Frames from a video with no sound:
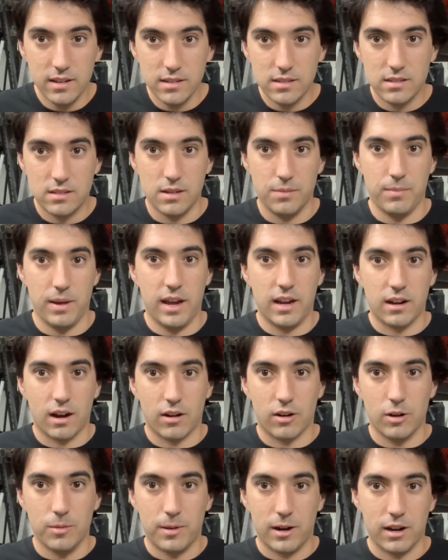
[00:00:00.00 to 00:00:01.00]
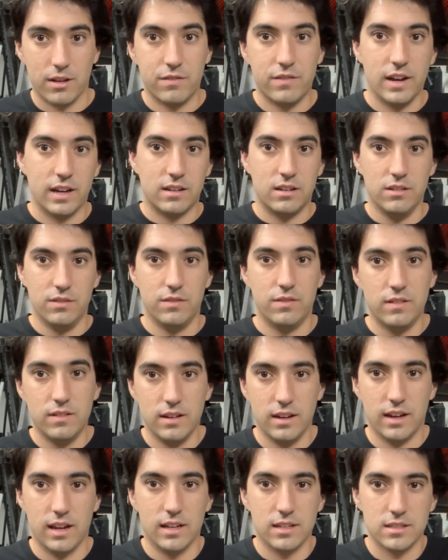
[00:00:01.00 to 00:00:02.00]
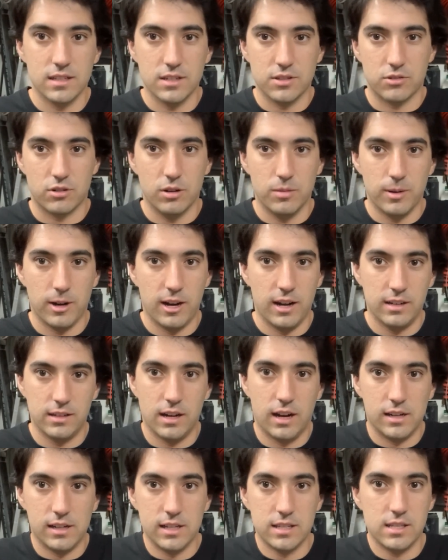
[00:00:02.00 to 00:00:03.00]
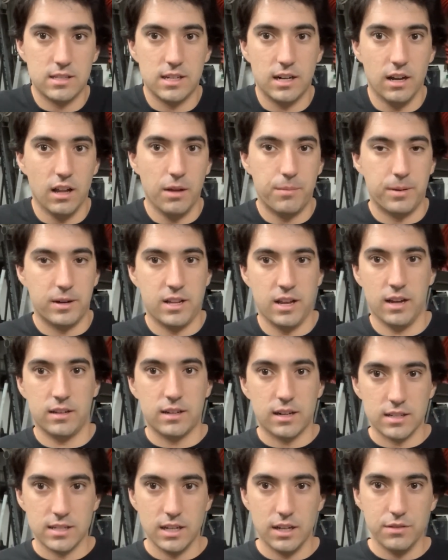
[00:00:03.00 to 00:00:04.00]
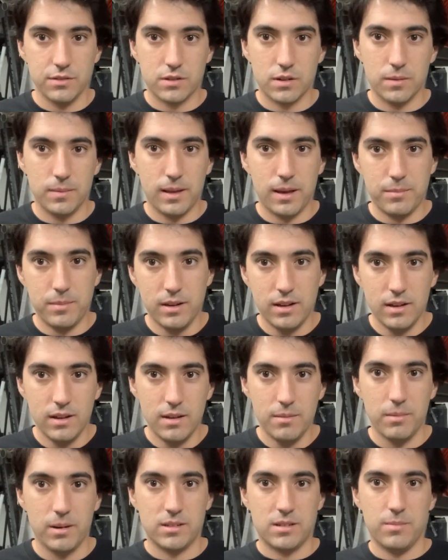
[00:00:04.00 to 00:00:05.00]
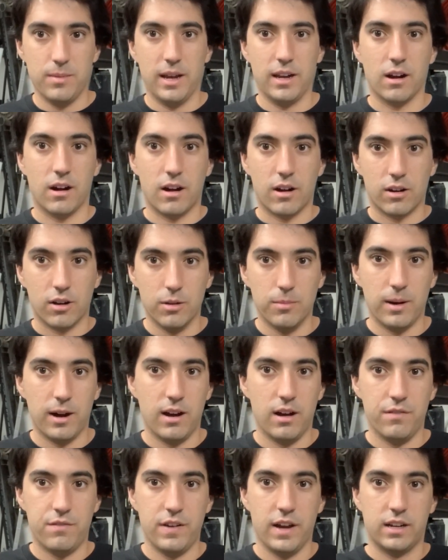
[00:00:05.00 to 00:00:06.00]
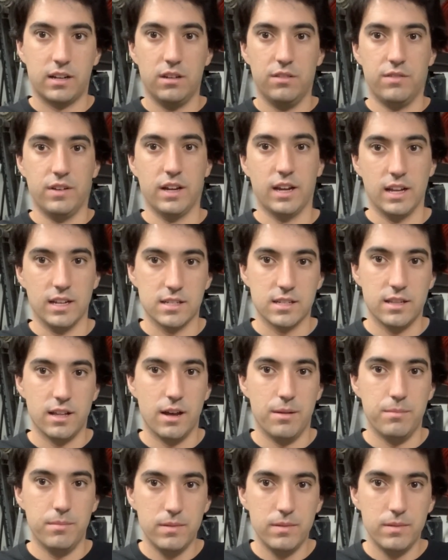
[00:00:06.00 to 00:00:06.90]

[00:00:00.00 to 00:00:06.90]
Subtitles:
to make our robot effective against this robot? Not necessarily protect ourselves from them, but to make our robot effective against them.